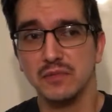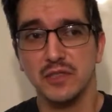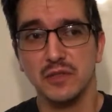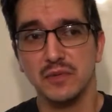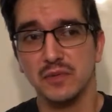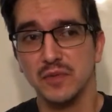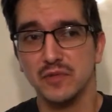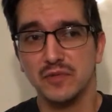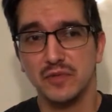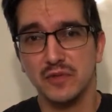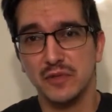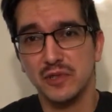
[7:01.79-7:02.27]

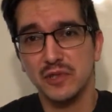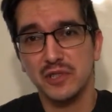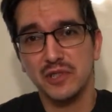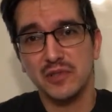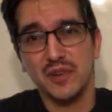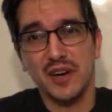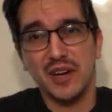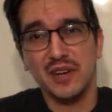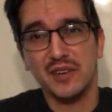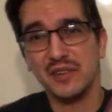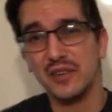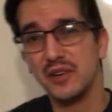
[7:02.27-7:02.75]
before, so
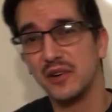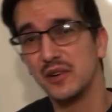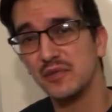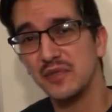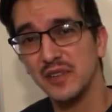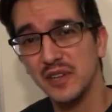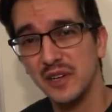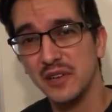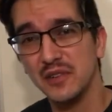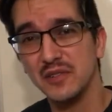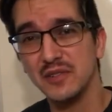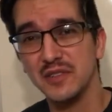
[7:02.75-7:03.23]
I don't know if he
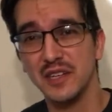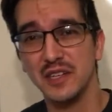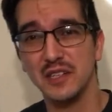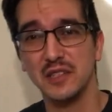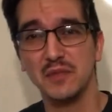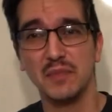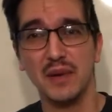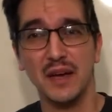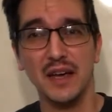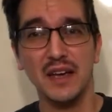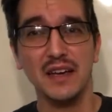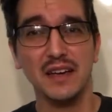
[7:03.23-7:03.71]
knows that's
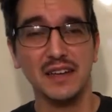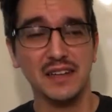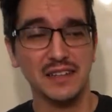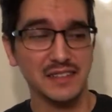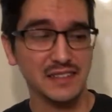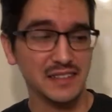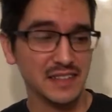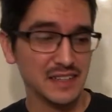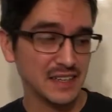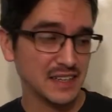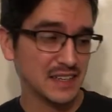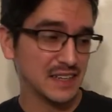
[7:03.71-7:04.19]
pagan.
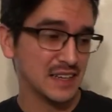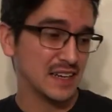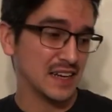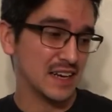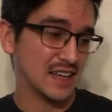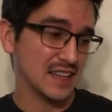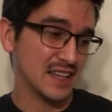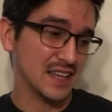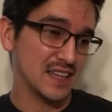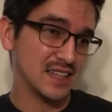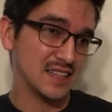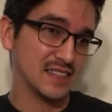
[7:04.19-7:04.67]
And
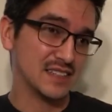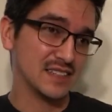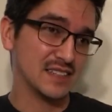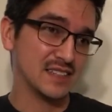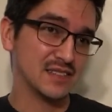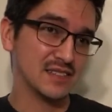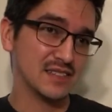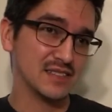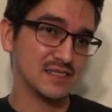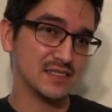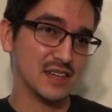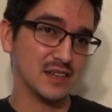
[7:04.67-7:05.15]
then
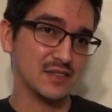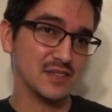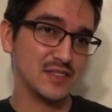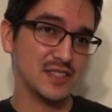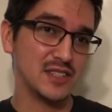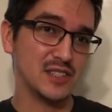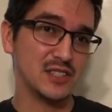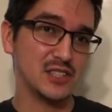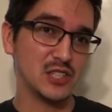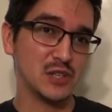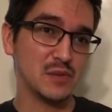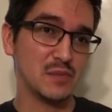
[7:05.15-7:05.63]
I see
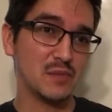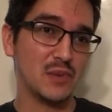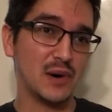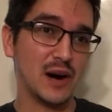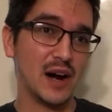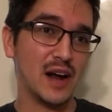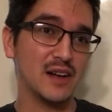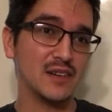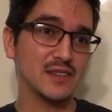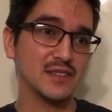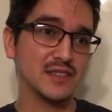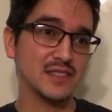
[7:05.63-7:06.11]
Jim
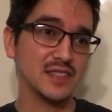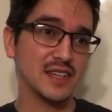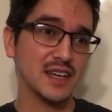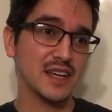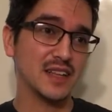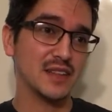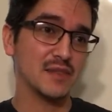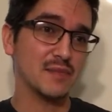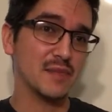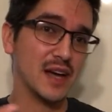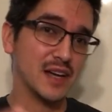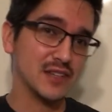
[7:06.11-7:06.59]
Brown say
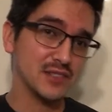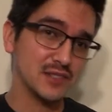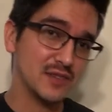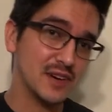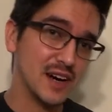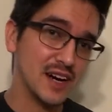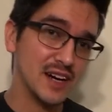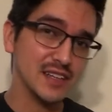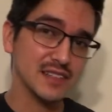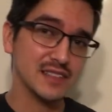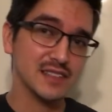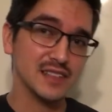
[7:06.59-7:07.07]
the
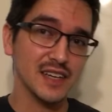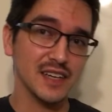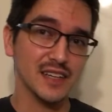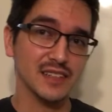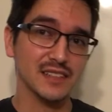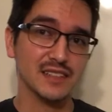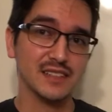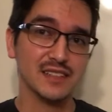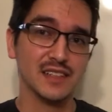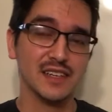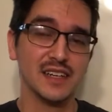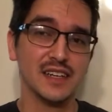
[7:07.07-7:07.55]
Masoretic
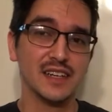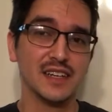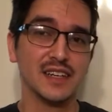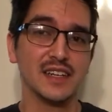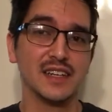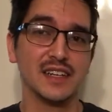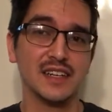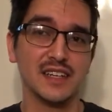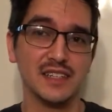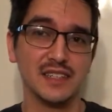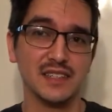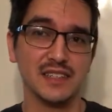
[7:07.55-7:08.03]
text
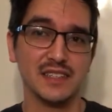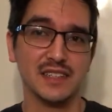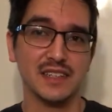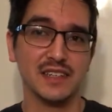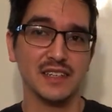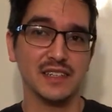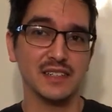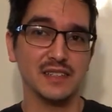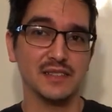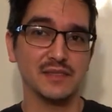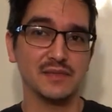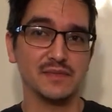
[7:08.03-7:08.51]
is
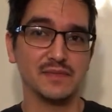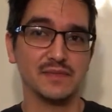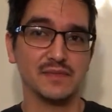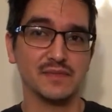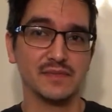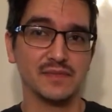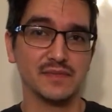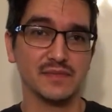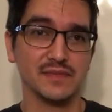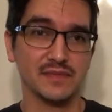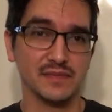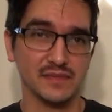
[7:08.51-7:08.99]

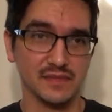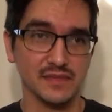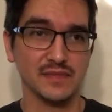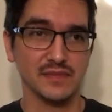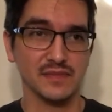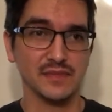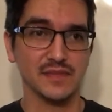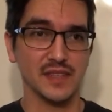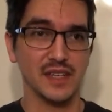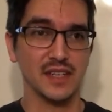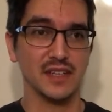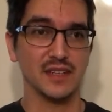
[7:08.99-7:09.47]

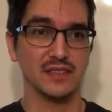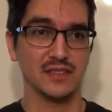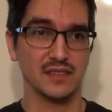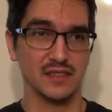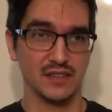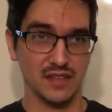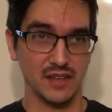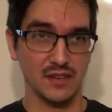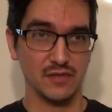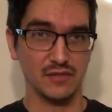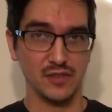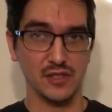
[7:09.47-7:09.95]

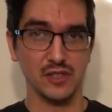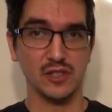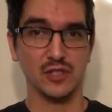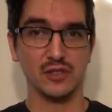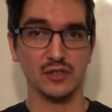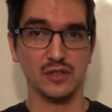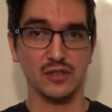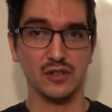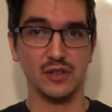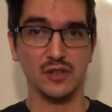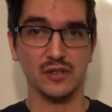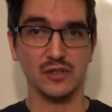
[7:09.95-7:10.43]
the
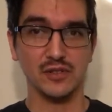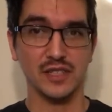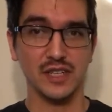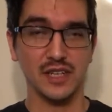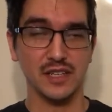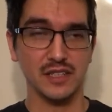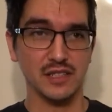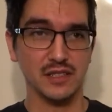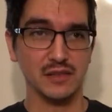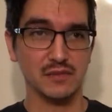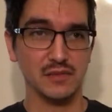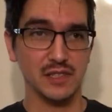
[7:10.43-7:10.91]
official Old
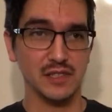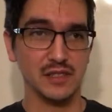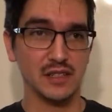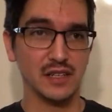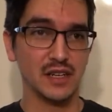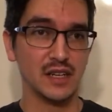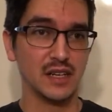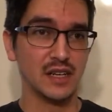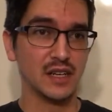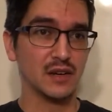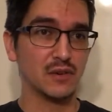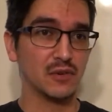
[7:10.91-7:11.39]
Testament,
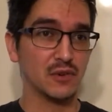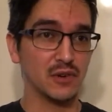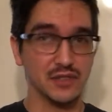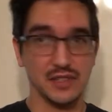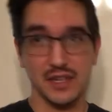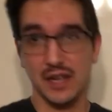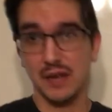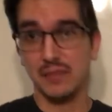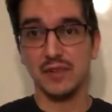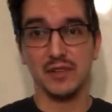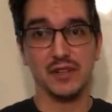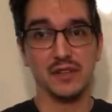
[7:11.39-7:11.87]
whereas I
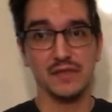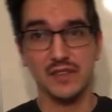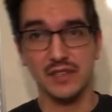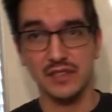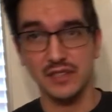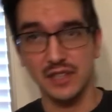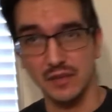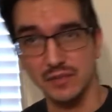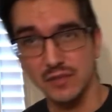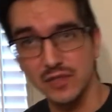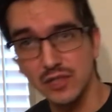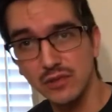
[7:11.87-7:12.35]
believe the
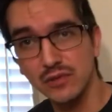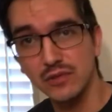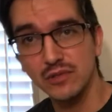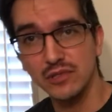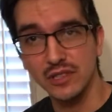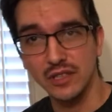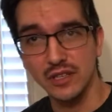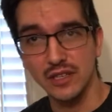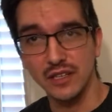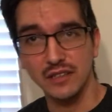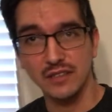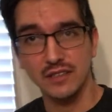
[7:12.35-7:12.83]

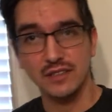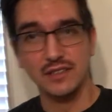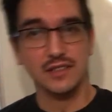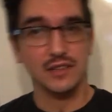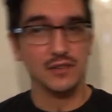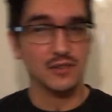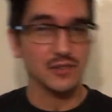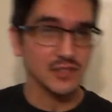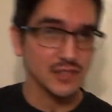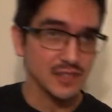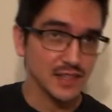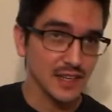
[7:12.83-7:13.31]
Septuagint is. So
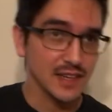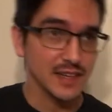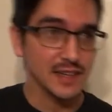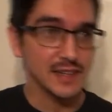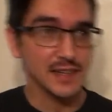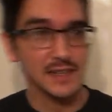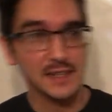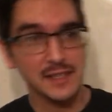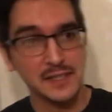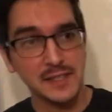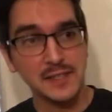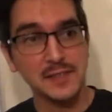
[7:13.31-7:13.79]
it's
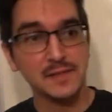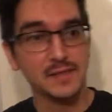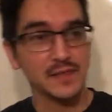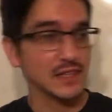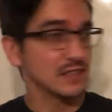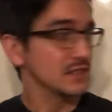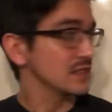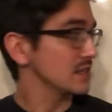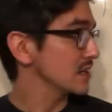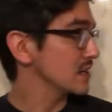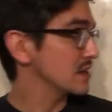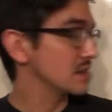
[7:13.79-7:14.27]
like
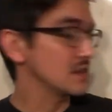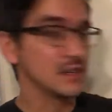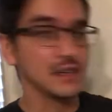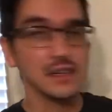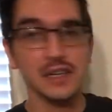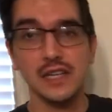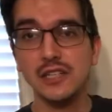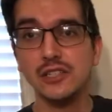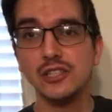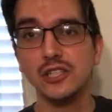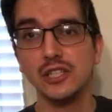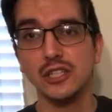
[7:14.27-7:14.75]
the
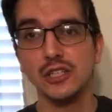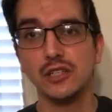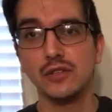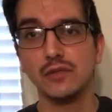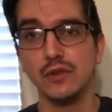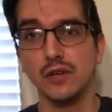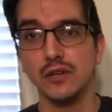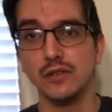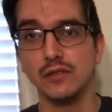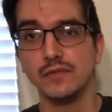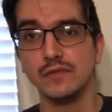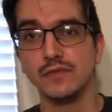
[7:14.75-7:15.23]
Nietzsche
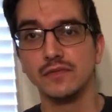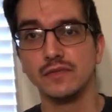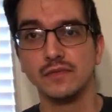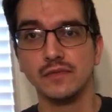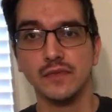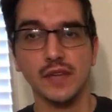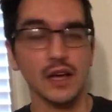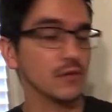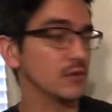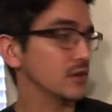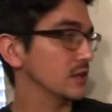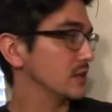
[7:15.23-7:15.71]
quote.
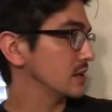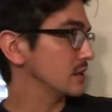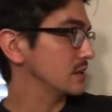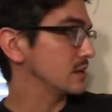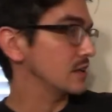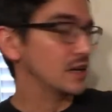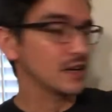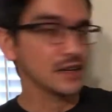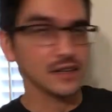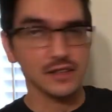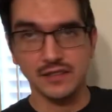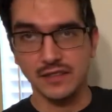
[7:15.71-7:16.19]
I went like
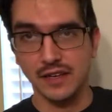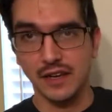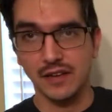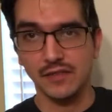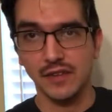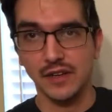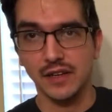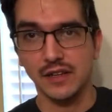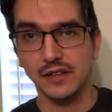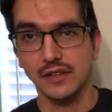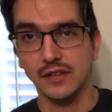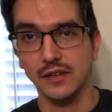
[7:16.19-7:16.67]
that because I have
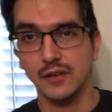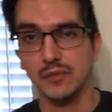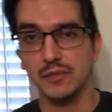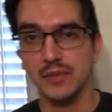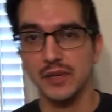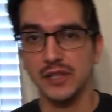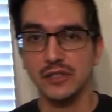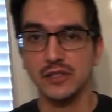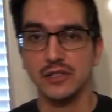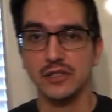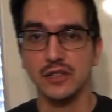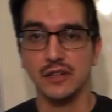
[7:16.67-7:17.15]
like a little
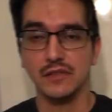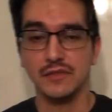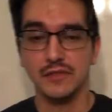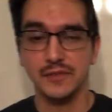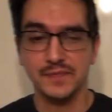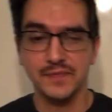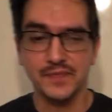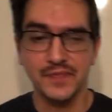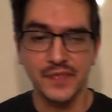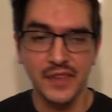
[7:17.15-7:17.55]
picture of him.